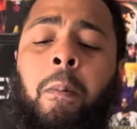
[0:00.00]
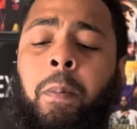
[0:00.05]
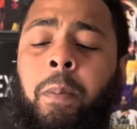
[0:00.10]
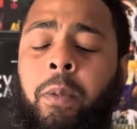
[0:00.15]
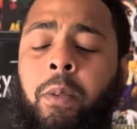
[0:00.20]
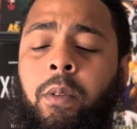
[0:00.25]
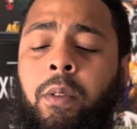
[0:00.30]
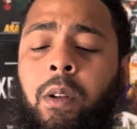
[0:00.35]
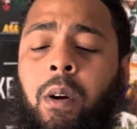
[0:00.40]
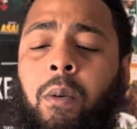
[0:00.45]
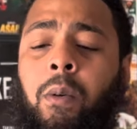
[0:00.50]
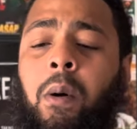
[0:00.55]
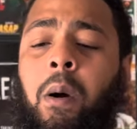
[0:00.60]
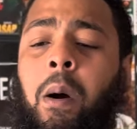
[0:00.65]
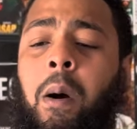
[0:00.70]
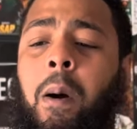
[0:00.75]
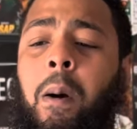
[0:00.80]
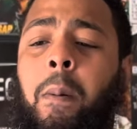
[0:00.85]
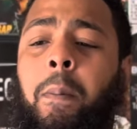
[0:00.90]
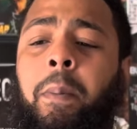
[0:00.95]
You
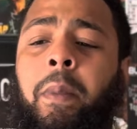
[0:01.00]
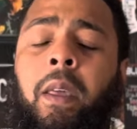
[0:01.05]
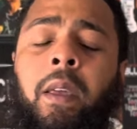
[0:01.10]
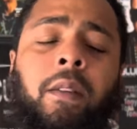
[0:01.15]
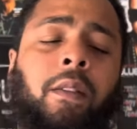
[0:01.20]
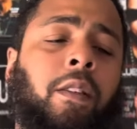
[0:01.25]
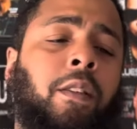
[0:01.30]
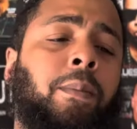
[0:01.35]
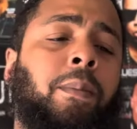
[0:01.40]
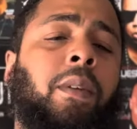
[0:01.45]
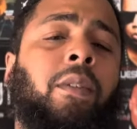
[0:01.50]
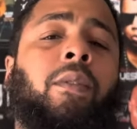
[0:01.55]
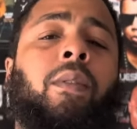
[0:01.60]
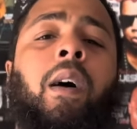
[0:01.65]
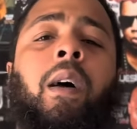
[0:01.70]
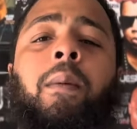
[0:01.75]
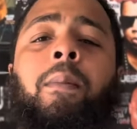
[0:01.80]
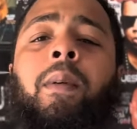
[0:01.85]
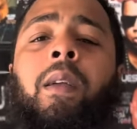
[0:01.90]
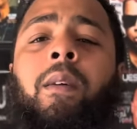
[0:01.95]
know, he just been
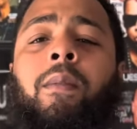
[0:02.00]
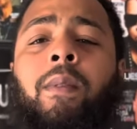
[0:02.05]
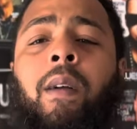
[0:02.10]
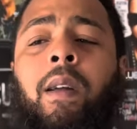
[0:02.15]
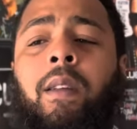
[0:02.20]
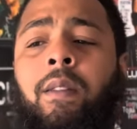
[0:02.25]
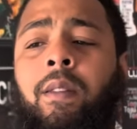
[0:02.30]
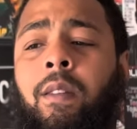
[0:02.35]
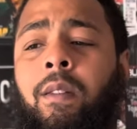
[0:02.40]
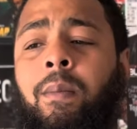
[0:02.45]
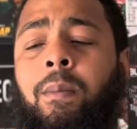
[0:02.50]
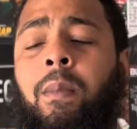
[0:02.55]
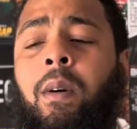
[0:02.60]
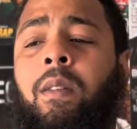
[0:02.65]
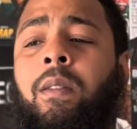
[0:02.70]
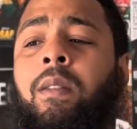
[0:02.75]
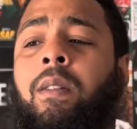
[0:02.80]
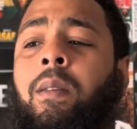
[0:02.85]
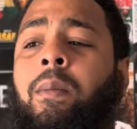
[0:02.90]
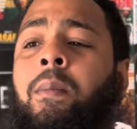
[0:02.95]
trying to be a righteous
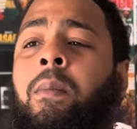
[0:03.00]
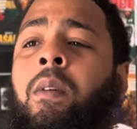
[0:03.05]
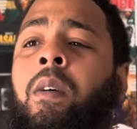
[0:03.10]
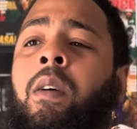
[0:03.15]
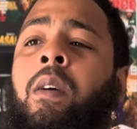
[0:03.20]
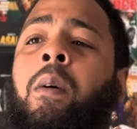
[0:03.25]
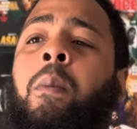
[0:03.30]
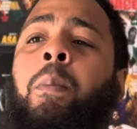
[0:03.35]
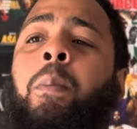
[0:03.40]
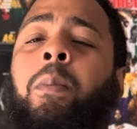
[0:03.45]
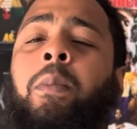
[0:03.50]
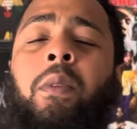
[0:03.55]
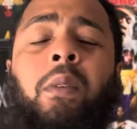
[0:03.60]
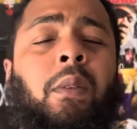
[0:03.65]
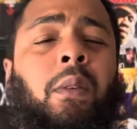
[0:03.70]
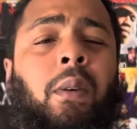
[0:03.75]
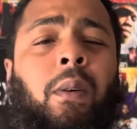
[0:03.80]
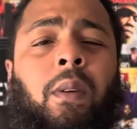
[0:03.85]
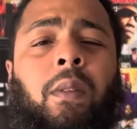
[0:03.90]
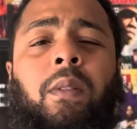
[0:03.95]
Muslim. You
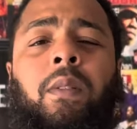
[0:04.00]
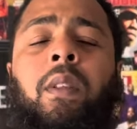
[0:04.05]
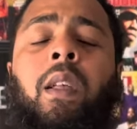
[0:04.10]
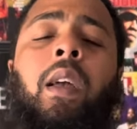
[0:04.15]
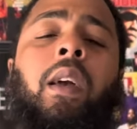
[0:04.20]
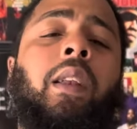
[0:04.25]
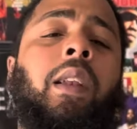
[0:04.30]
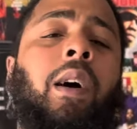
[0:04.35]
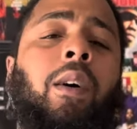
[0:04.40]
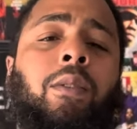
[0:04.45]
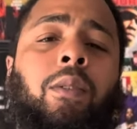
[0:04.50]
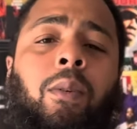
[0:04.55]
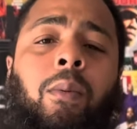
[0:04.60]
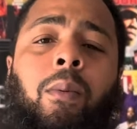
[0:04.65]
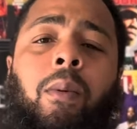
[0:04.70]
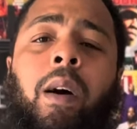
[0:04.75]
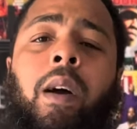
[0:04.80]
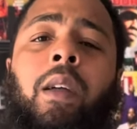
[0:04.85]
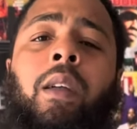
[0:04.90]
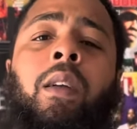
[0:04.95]
know, and staying out the
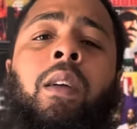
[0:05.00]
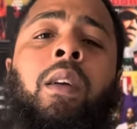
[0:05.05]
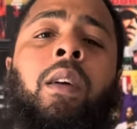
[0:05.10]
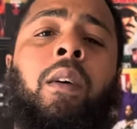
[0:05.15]
way.